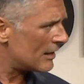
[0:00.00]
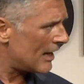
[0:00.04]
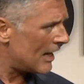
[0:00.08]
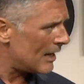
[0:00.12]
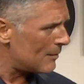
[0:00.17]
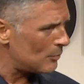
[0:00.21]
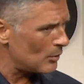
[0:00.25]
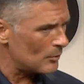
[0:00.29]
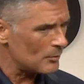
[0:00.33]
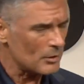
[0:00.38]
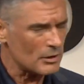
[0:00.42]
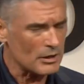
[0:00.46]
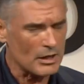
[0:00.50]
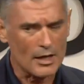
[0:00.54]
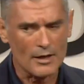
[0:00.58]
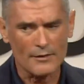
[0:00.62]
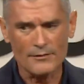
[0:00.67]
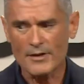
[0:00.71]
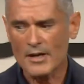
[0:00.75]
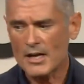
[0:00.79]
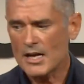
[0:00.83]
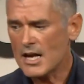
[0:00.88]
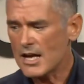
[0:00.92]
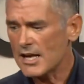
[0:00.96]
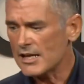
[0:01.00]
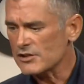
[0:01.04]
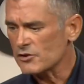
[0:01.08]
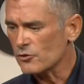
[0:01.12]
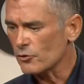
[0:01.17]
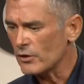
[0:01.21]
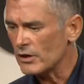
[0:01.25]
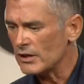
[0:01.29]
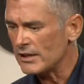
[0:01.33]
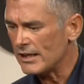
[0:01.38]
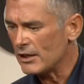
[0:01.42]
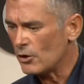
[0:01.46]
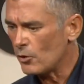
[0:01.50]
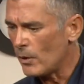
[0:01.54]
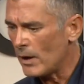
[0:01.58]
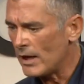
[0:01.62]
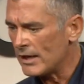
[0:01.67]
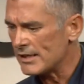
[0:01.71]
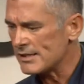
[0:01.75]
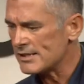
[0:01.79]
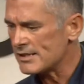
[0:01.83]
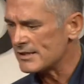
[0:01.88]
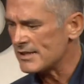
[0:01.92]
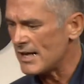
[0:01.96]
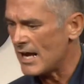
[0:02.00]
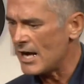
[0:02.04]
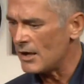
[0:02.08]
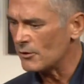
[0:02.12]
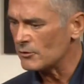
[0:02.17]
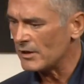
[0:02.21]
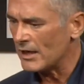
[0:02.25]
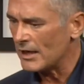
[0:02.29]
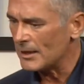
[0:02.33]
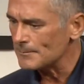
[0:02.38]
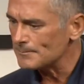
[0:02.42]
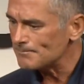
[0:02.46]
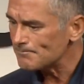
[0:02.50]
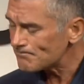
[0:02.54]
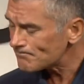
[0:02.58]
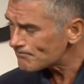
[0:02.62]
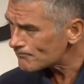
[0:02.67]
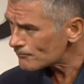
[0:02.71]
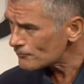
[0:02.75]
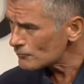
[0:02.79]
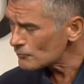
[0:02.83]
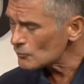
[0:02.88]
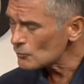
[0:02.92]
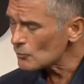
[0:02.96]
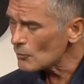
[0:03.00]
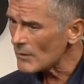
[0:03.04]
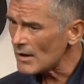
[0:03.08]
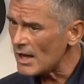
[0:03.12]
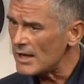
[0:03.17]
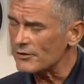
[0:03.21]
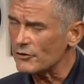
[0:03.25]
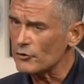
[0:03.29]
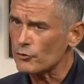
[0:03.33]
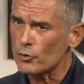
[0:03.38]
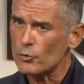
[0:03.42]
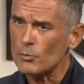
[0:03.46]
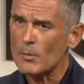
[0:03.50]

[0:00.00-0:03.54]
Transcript: is capable of is really quite astounding. And